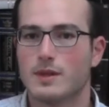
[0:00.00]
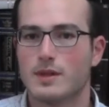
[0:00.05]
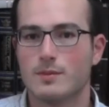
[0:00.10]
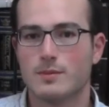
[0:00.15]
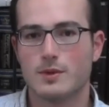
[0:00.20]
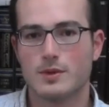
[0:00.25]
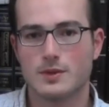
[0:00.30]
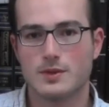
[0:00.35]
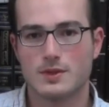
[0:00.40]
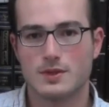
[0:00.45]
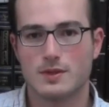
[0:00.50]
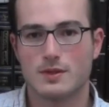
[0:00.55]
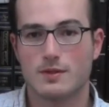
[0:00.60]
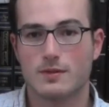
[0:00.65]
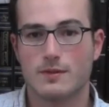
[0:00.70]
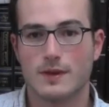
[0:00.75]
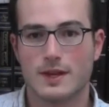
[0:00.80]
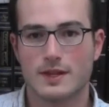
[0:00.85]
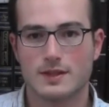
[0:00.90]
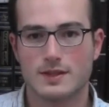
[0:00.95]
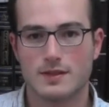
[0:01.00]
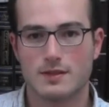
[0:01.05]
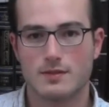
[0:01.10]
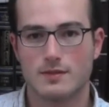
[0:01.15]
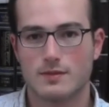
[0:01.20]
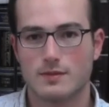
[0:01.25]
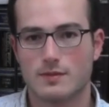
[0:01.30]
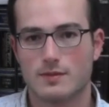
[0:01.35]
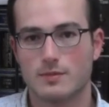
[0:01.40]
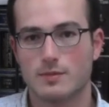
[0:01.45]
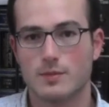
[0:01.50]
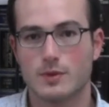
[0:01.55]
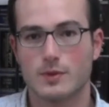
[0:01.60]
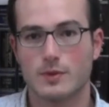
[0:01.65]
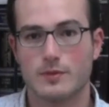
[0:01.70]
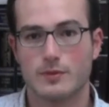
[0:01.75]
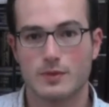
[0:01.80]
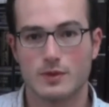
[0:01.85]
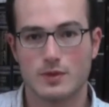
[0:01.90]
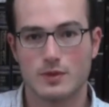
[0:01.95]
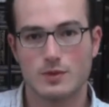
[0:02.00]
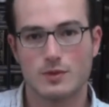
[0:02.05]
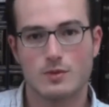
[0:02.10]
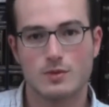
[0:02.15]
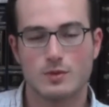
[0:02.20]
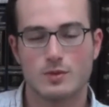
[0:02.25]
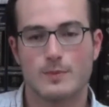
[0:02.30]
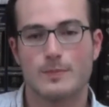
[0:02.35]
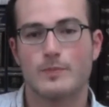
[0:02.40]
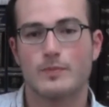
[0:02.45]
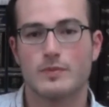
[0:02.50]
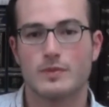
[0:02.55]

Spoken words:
and the most effective, both for you,